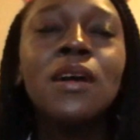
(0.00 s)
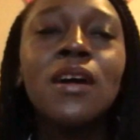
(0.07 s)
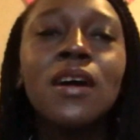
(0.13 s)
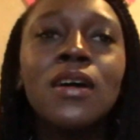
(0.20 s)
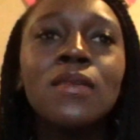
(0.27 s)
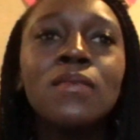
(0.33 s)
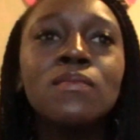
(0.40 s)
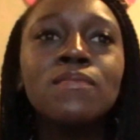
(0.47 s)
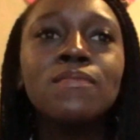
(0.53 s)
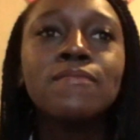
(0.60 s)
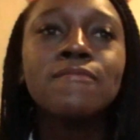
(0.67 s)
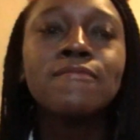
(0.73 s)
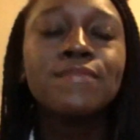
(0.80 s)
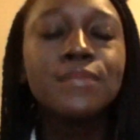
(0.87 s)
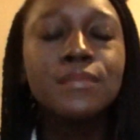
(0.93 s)

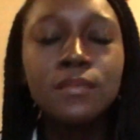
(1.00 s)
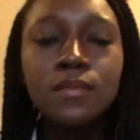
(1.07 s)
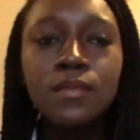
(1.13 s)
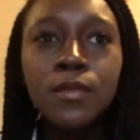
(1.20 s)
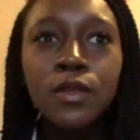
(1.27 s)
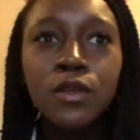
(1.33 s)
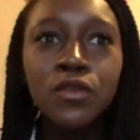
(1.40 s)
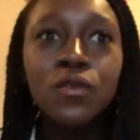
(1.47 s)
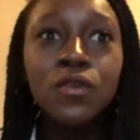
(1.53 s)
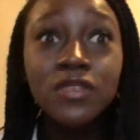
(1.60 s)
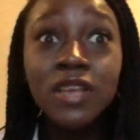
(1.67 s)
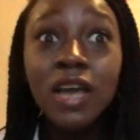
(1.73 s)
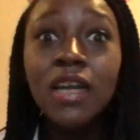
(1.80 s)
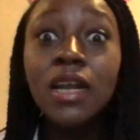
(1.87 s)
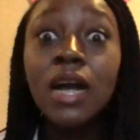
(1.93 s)
to our
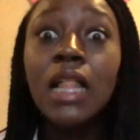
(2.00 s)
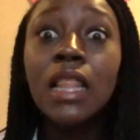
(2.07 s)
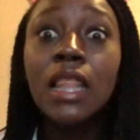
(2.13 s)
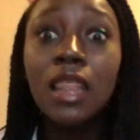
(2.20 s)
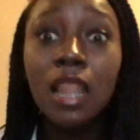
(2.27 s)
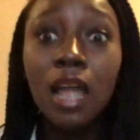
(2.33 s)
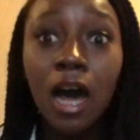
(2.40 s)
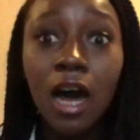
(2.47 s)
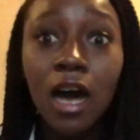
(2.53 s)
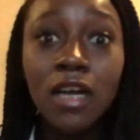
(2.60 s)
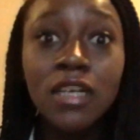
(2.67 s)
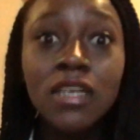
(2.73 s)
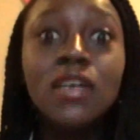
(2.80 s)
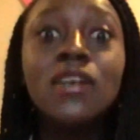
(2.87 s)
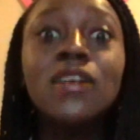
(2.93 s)
side a
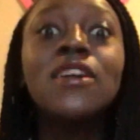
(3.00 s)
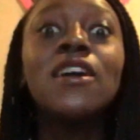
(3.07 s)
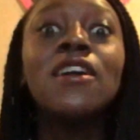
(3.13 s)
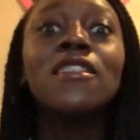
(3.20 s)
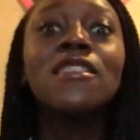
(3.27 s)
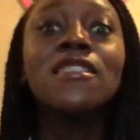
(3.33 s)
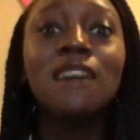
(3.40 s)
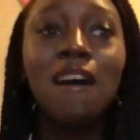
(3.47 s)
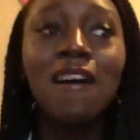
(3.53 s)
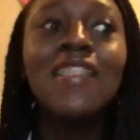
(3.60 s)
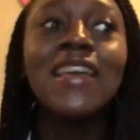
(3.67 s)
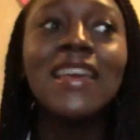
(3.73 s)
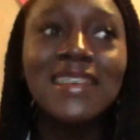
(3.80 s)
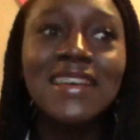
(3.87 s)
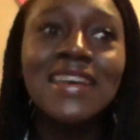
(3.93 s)
lot,
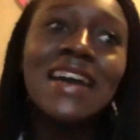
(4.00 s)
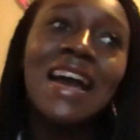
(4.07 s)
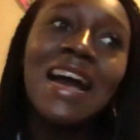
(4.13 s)
like